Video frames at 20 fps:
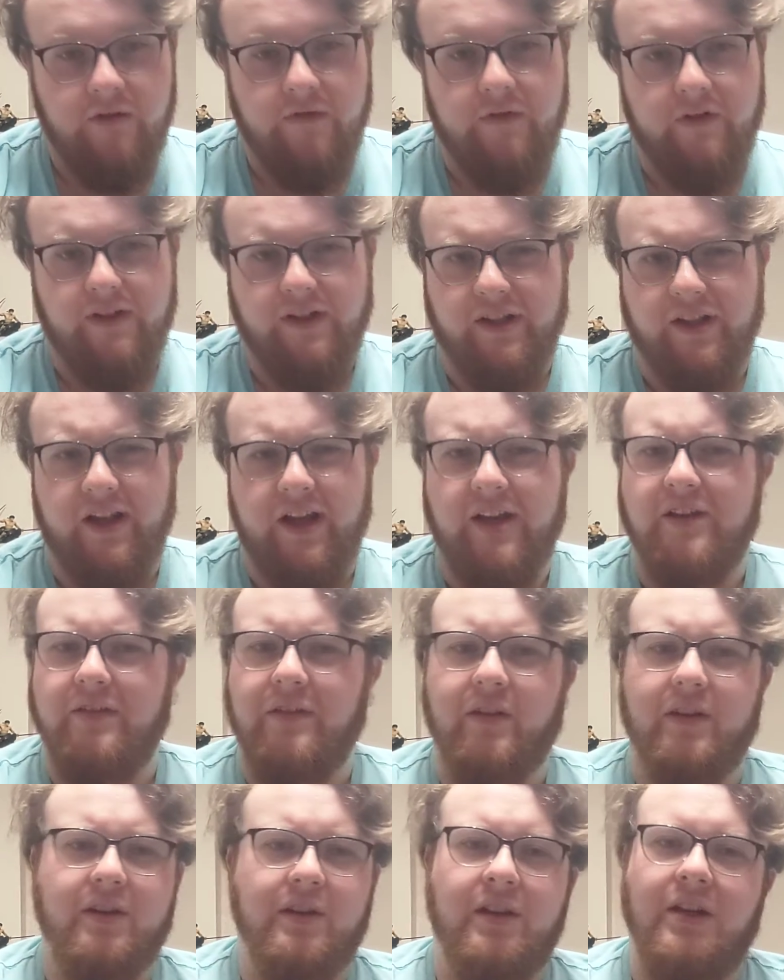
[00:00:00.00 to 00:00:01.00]
But I kind
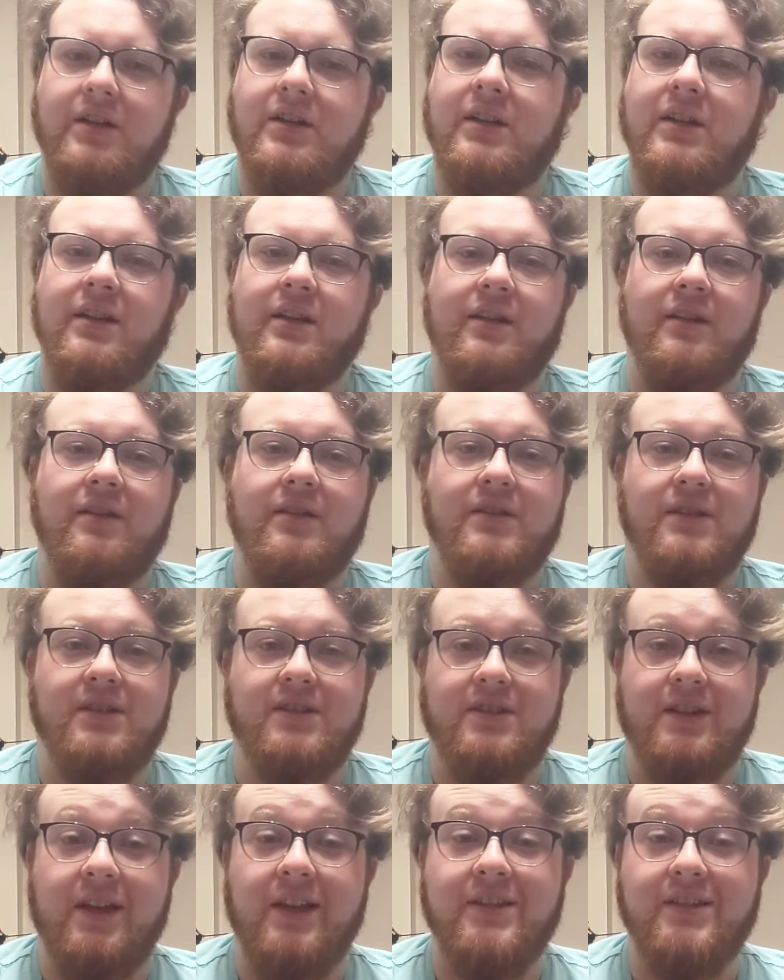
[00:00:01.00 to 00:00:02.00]
of had an idea
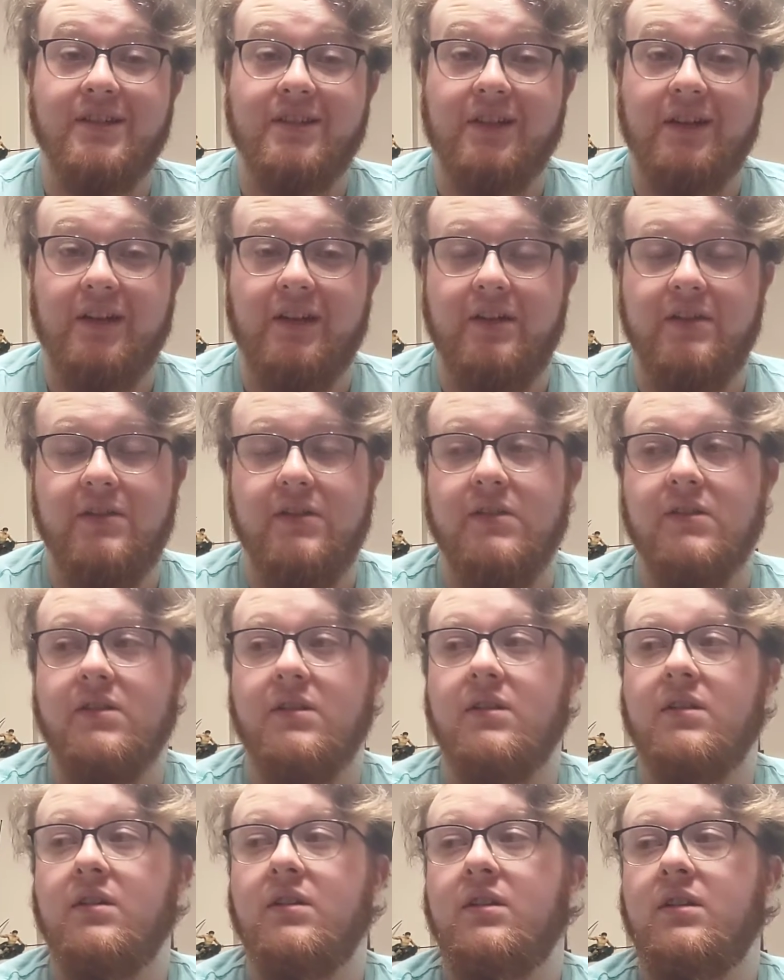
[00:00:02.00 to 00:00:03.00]
since yesterday. It's just,
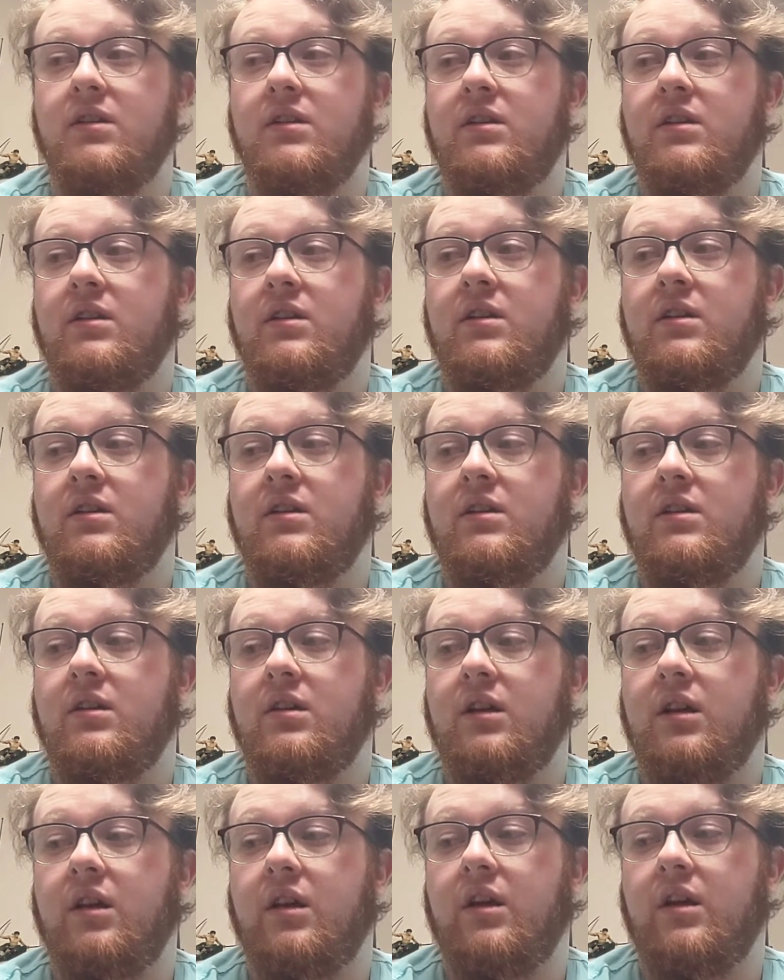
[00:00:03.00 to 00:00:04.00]

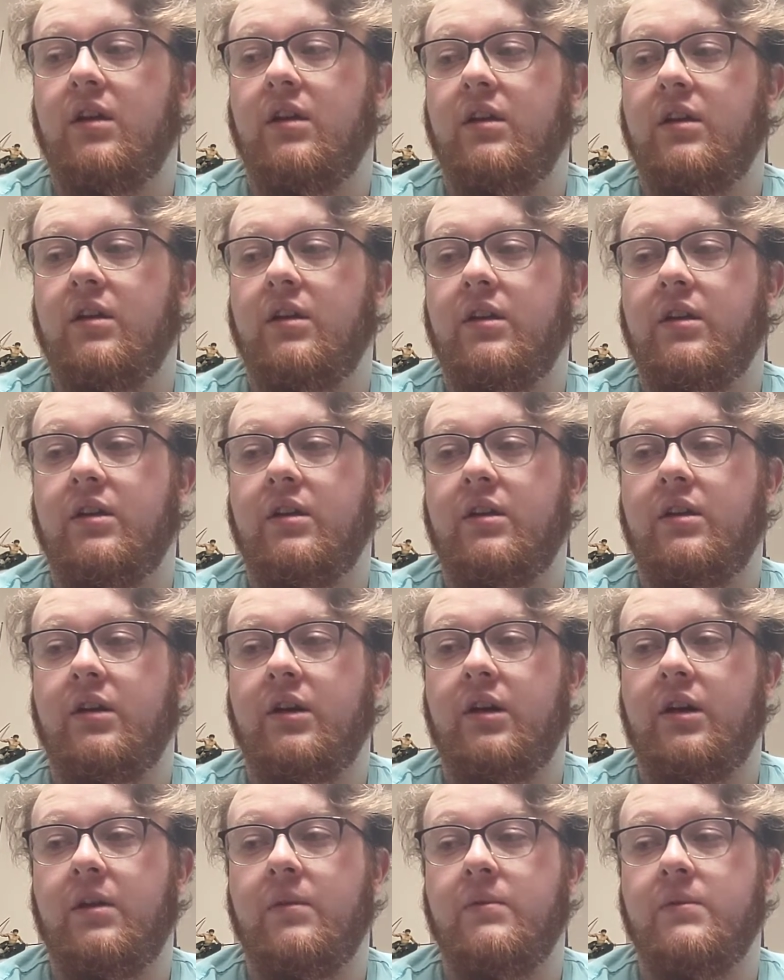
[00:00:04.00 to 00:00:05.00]

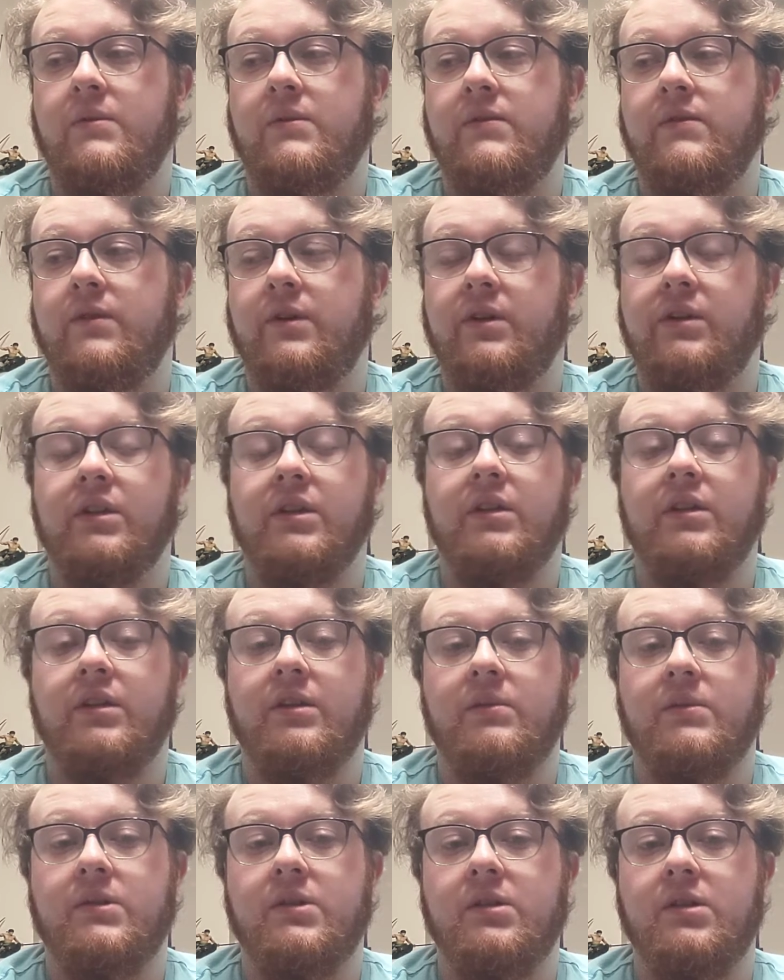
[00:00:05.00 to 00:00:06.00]
I was feeling
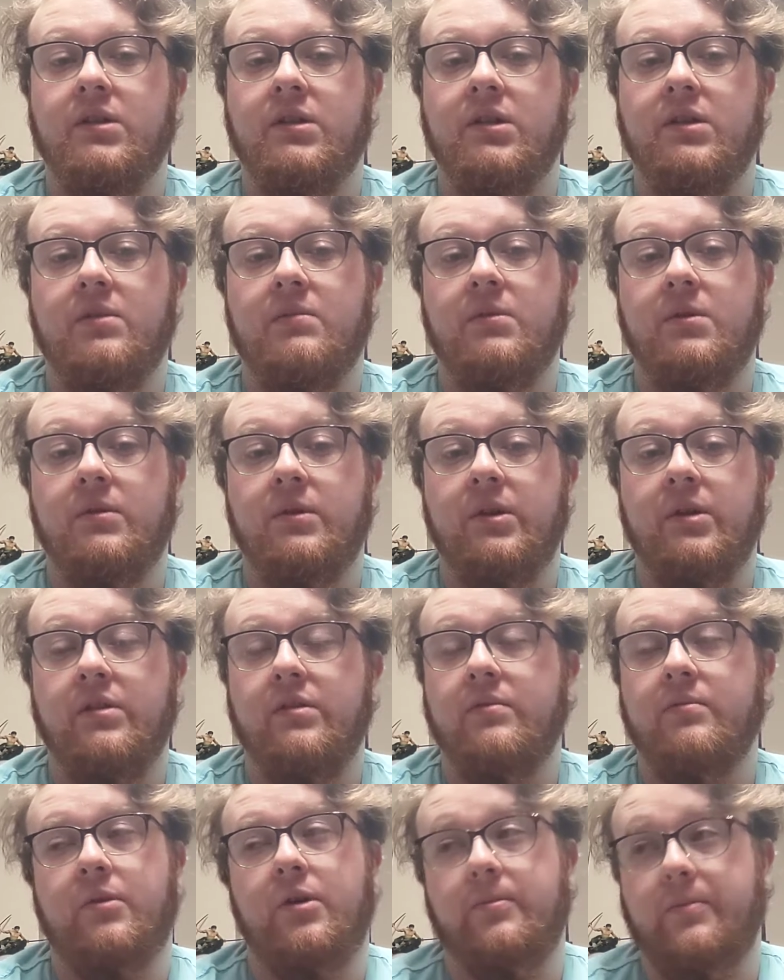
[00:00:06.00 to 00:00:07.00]
that I was going to end up doing
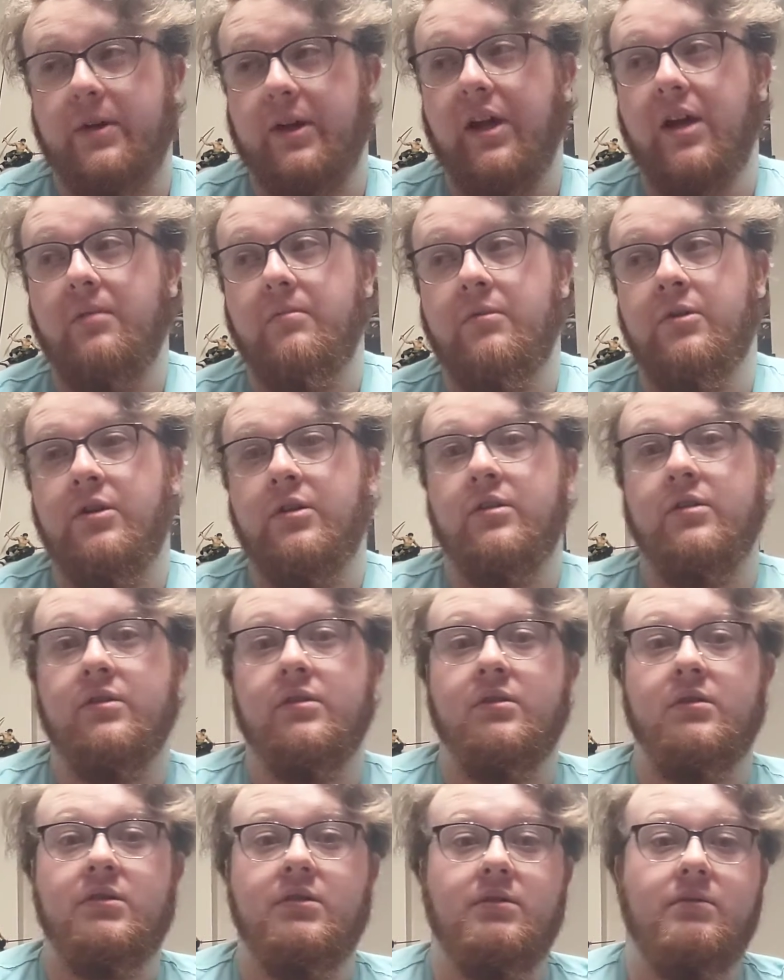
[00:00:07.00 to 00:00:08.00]
it to proper camera
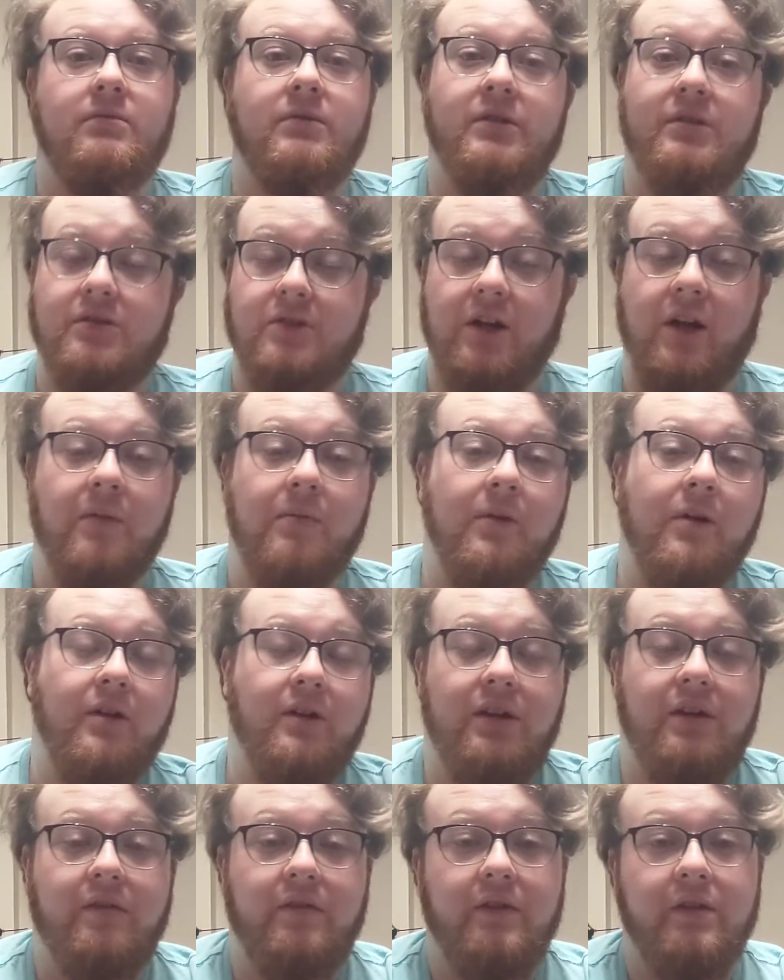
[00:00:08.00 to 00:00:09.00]
with
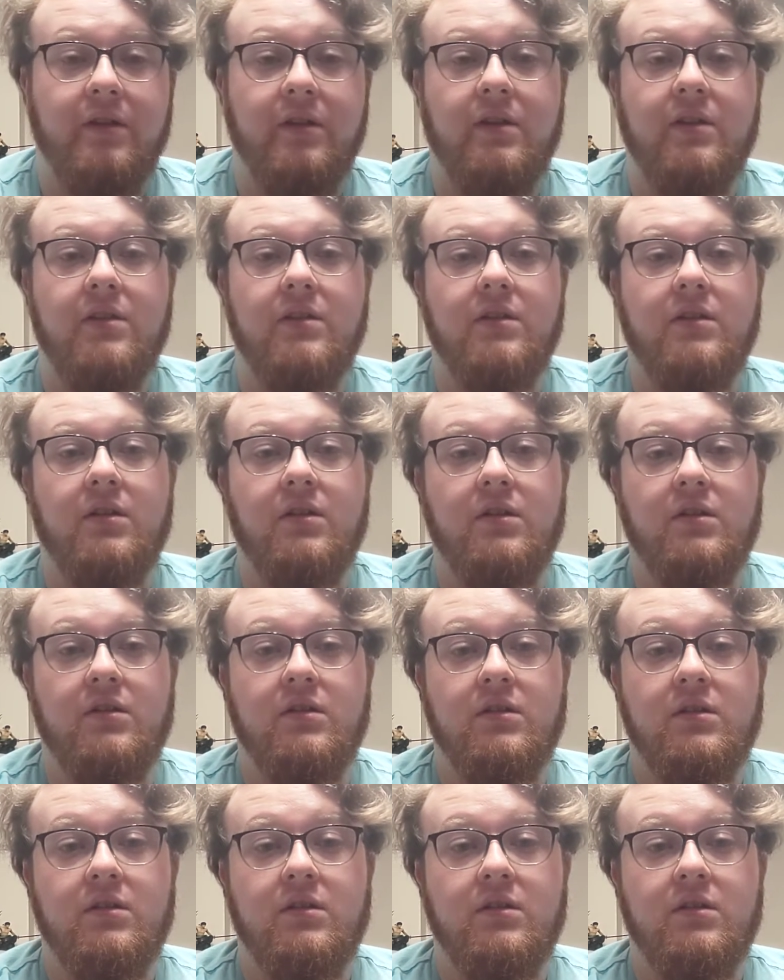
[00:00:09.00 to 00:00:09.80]
tripod and everything, and not